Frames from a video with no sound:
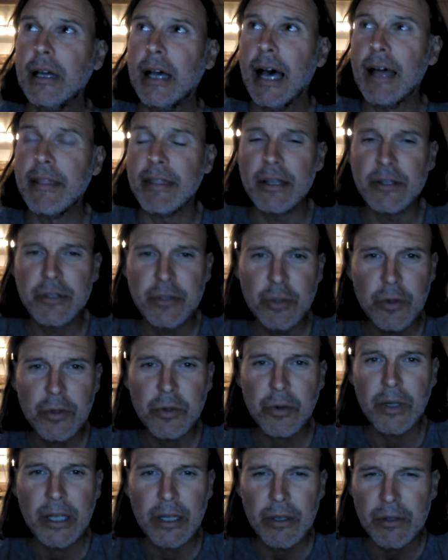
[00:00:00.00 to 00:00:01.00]
I think 2 or
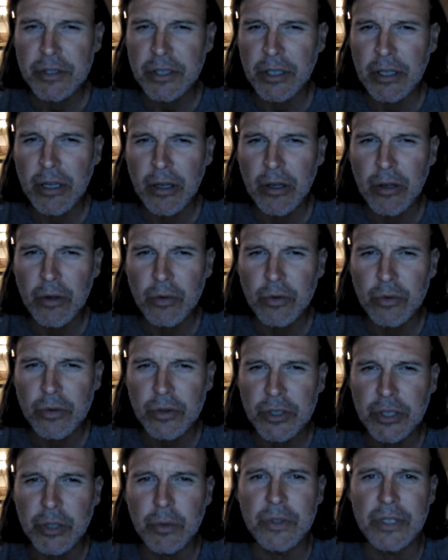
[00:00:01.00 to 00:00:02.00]
3 years ago,
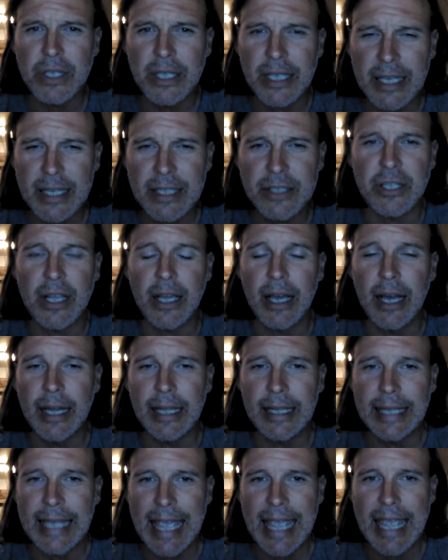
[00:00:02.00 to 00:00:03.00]
she was against
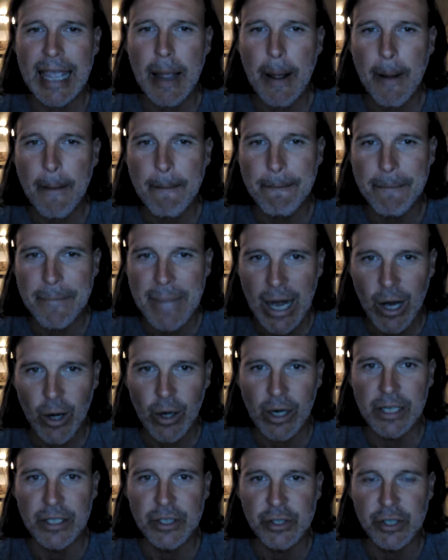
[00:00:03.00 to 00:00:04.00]
gay
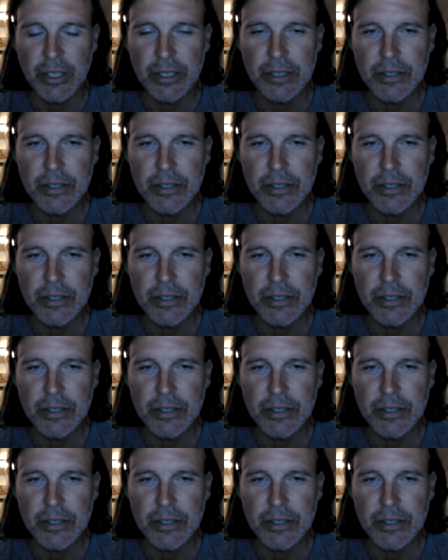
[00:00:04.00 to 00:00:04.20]
marriage.